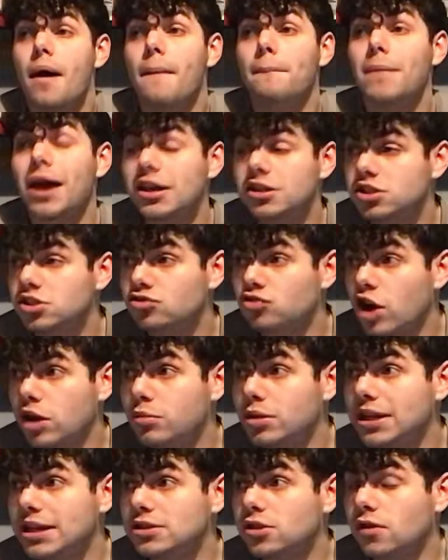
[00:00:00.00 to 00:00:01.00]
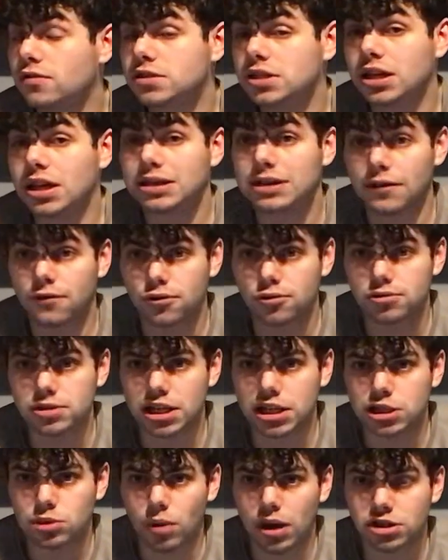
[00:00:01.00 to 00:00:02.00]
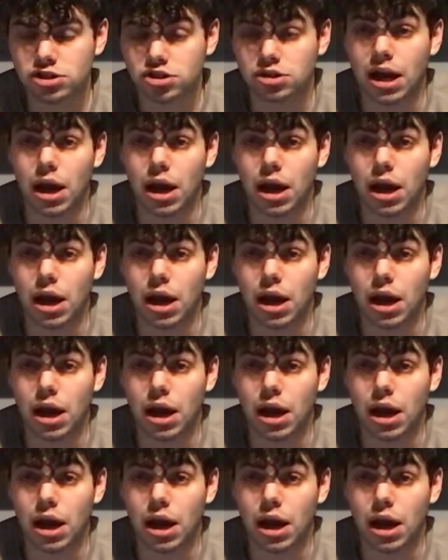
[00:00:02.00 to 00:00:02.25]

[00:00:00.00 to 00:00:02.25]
Mason Greenwood is obviously a difficult situation.